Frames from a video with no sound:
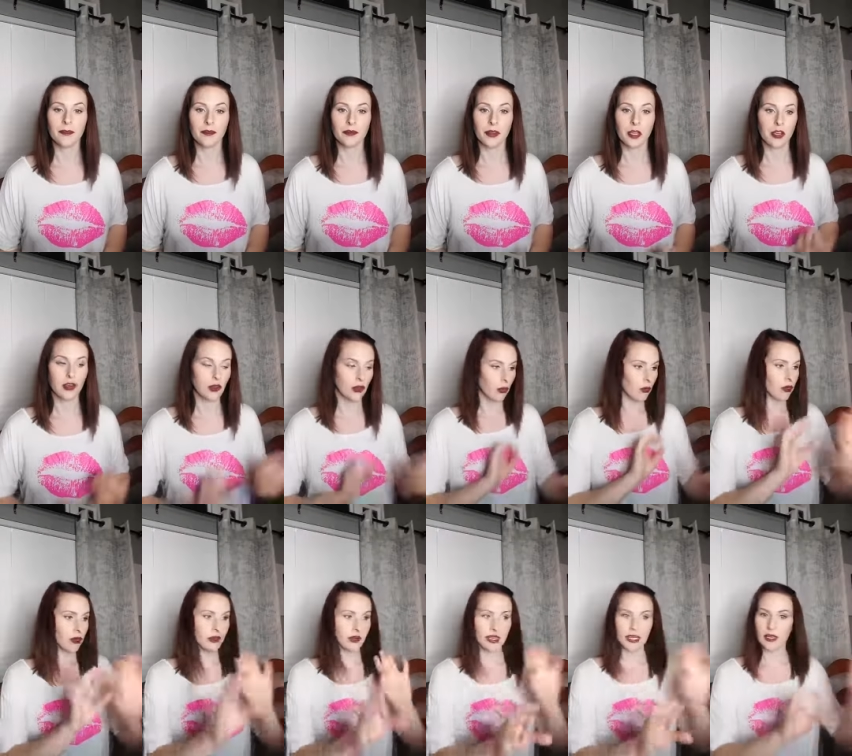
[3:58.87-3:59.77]
You're
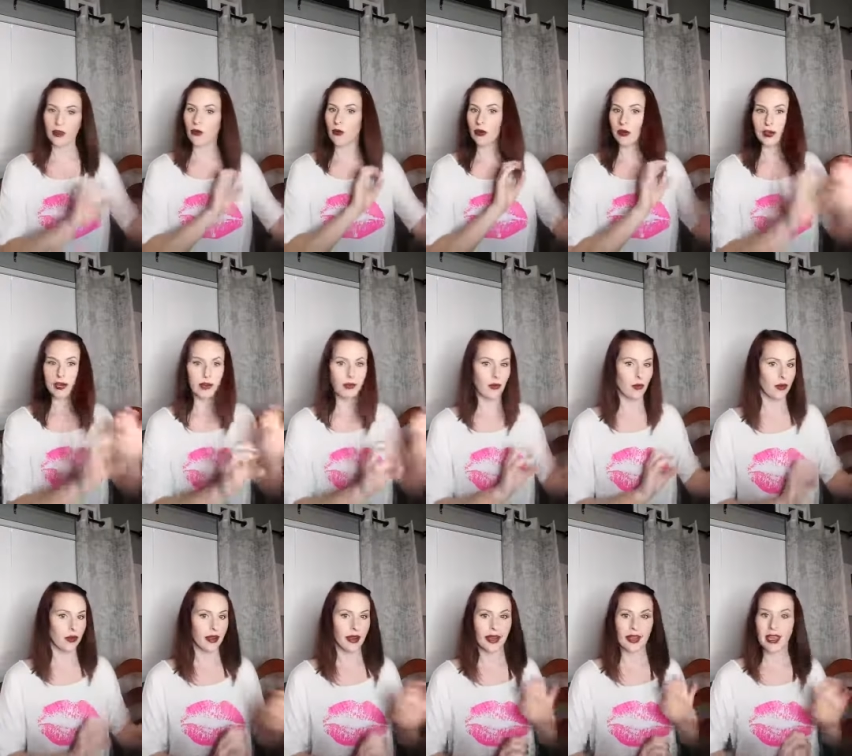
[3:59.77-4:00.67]

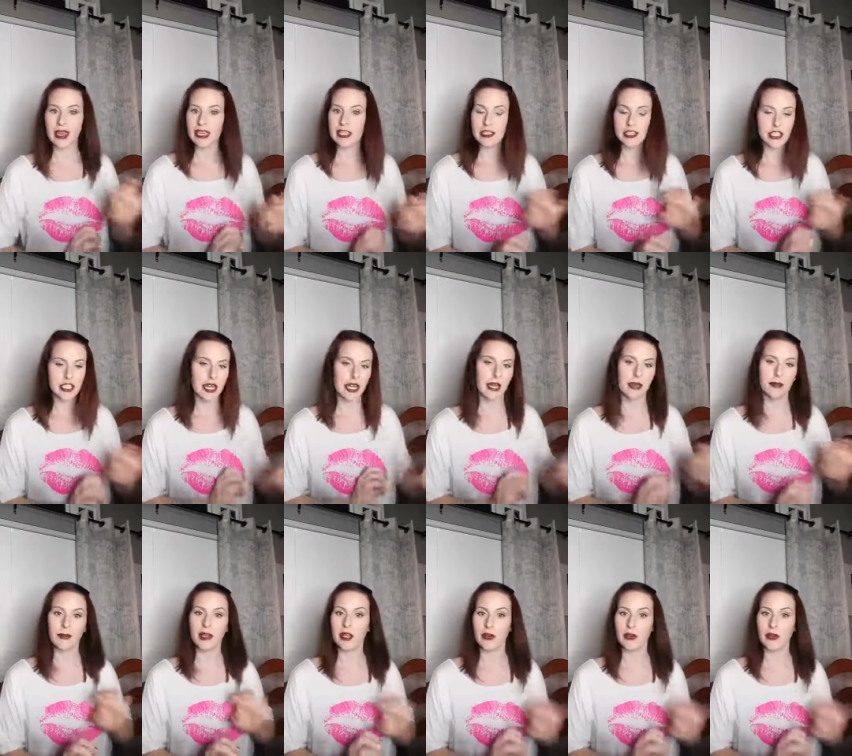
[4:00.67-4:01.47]
ordering each time an